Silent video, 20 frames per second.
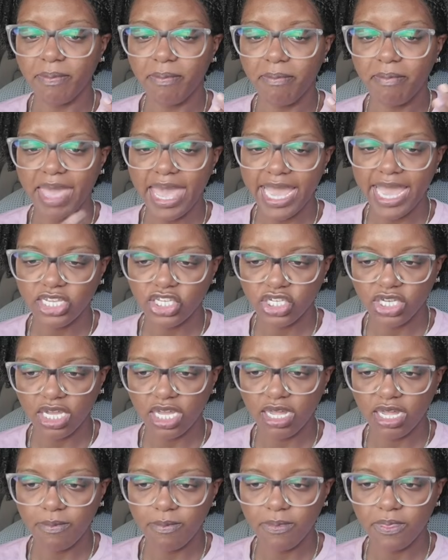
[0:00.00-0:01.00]
matched
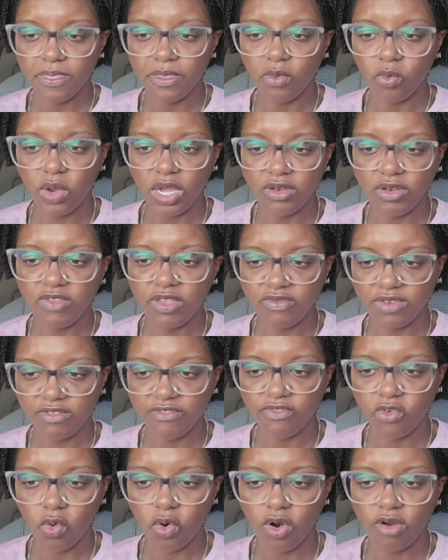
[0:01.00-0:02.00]
up the
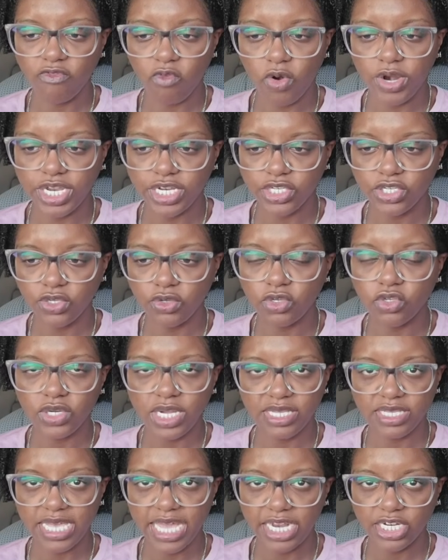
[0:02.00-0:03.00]
154.42
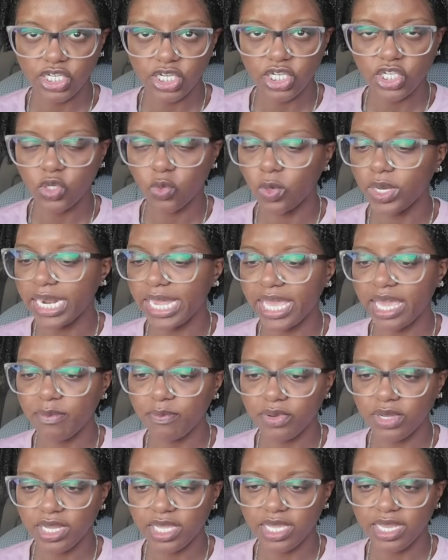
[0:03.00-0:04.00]
transaction to what I had
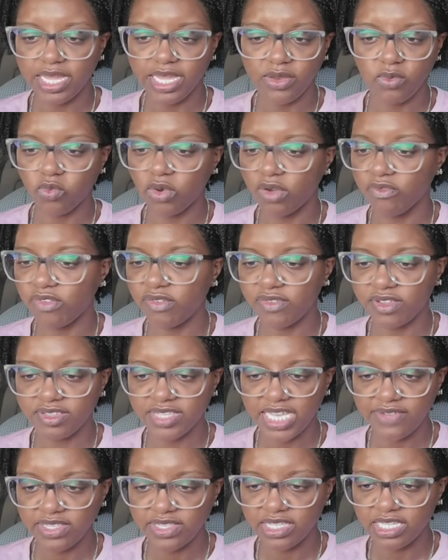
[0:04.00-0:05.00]
put in at
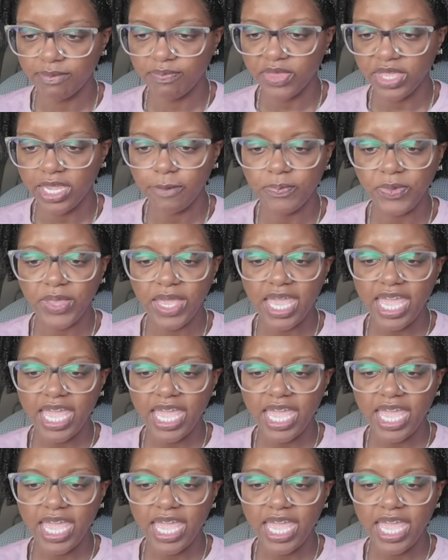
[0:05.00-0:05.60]
157 something.